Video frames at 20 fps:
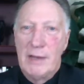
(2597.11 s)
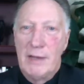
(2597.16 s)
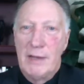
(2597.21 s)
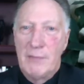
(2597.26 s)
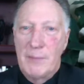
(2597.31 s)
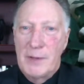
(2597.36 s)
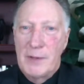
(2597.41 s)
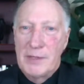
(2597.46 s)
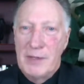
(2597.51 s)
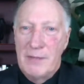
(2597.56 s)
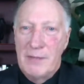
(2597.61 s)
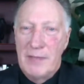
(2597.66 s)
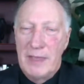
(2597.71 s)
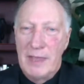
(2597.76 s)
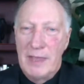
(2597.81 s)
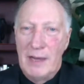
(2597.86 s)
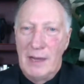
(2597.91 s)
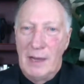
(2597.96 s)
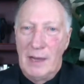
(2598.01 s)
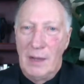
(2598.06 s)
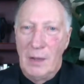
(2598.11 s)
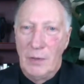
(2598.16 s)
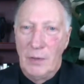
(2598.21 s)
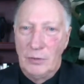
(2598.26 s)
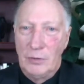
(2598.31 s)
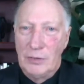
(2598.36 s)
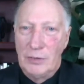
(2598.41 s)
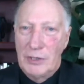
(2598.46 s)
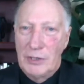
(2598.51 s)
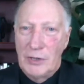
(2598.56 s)
especially if they get a little
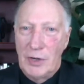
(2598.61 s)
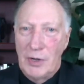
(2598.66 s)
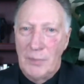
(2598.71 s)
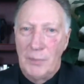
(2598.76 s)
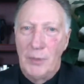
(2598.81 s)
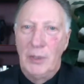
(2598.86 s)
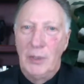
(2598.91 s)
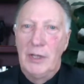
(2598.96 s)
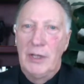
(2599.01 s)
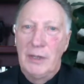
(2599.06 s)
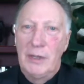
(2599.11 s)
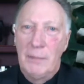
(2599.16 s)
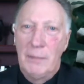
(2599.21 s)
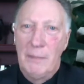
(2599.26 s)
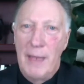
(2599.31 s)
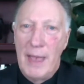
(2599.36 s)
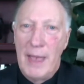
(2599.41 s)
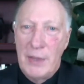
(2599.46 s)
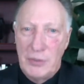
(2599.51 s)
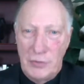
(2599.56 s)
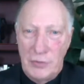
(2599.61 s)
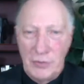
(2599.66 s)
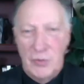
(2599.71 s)
older, they start pulling the master.